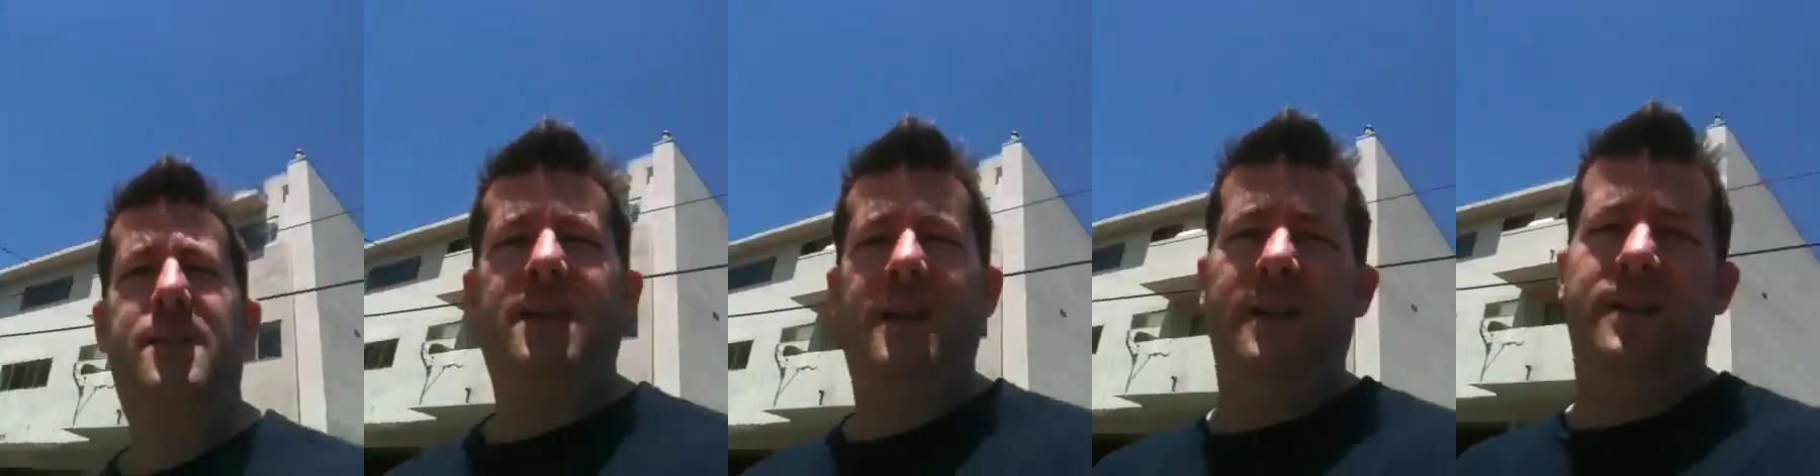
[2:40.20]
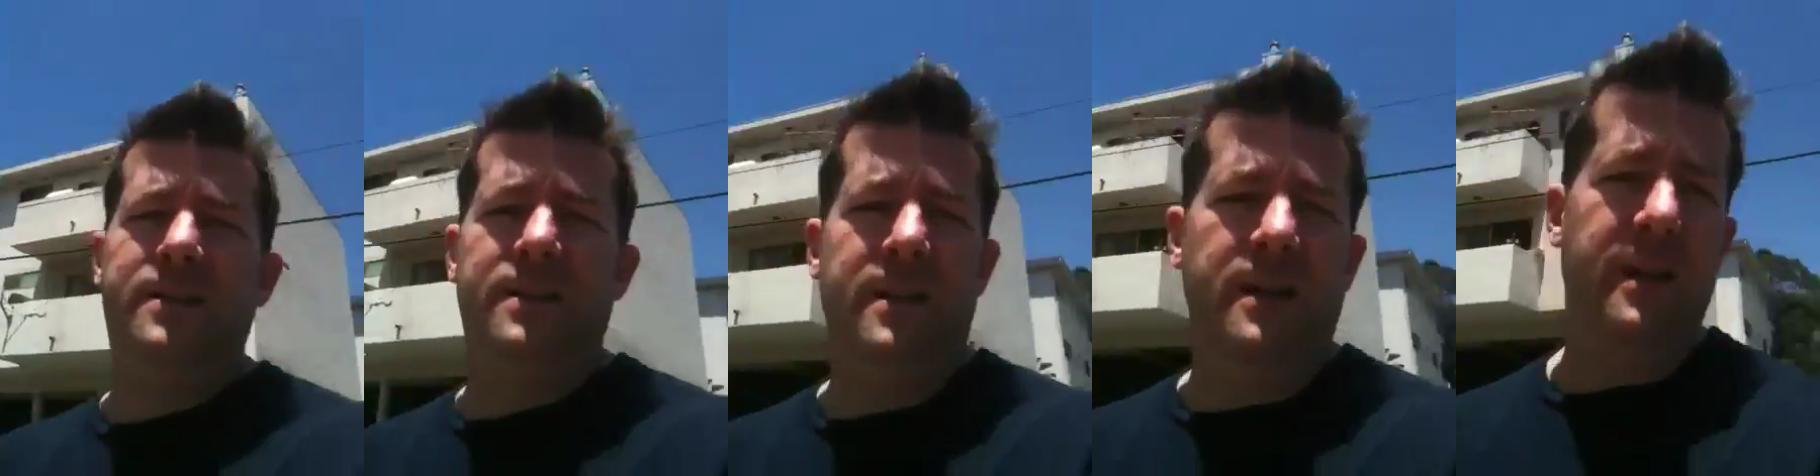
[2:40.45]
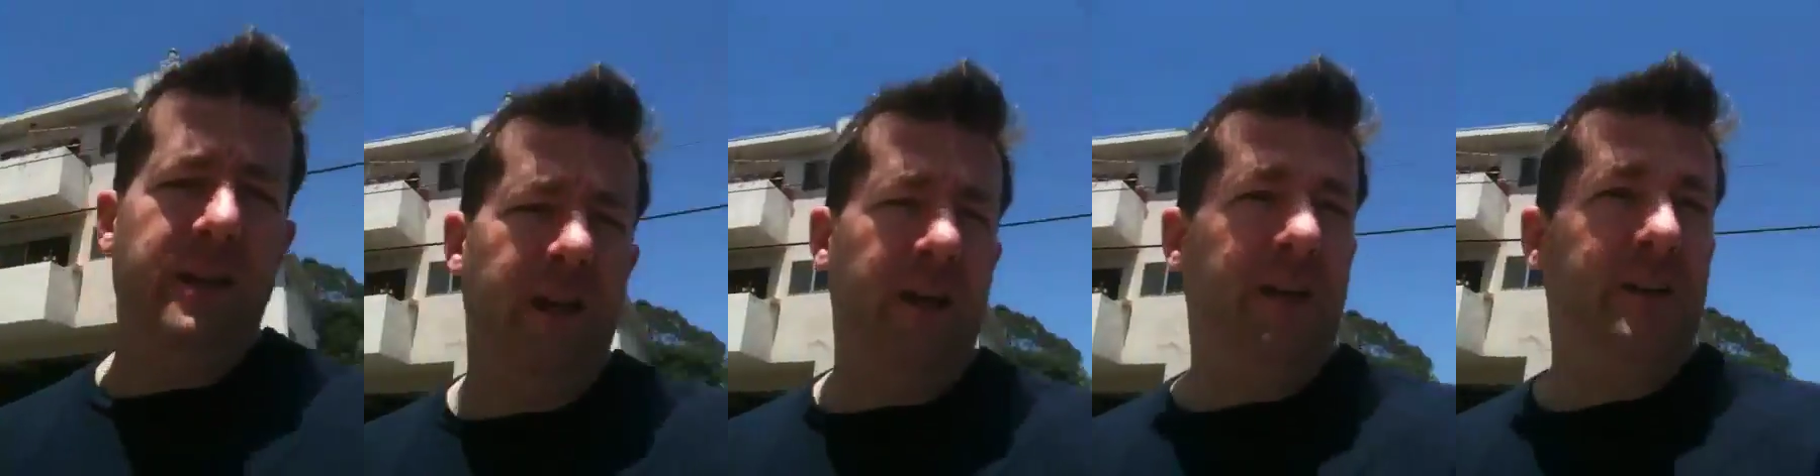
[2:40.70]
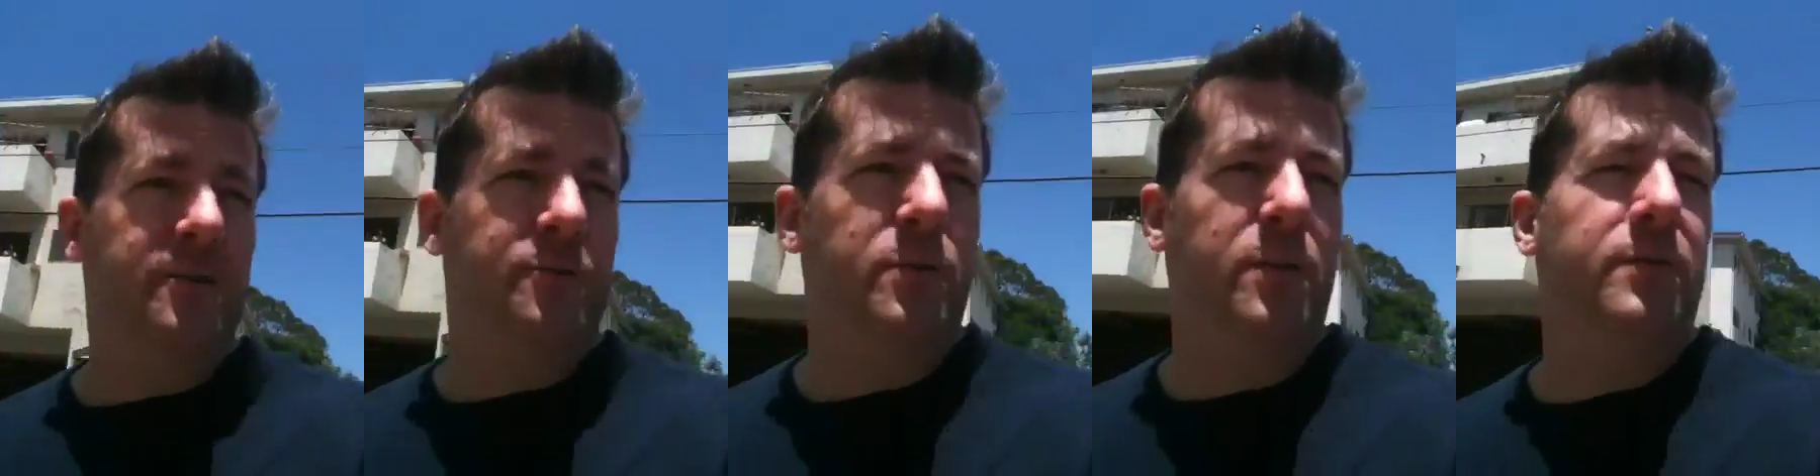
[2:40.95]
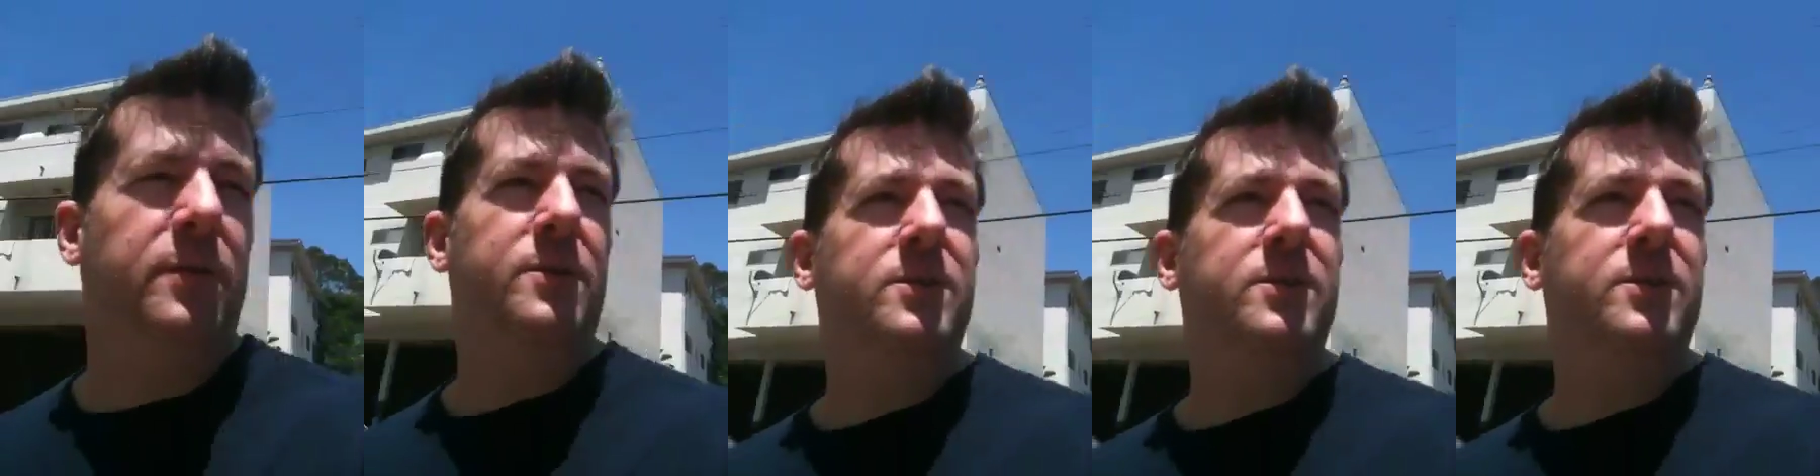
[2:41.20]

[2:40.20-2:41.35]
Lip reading: Kingston again as River